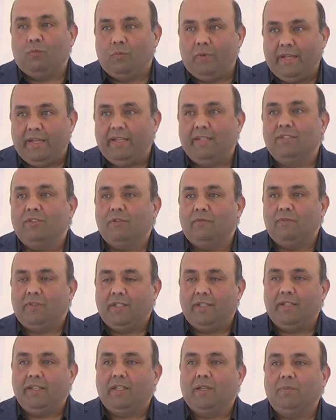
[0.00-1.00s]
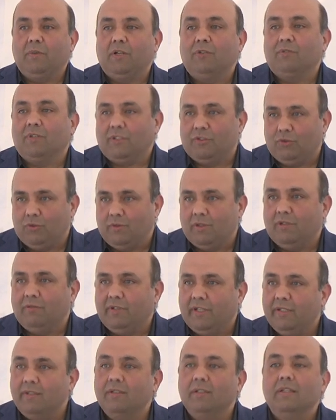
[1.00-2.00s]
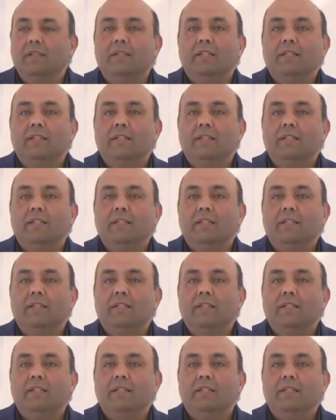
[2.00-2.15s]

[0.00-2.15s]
ways of thinking about Ashura, right?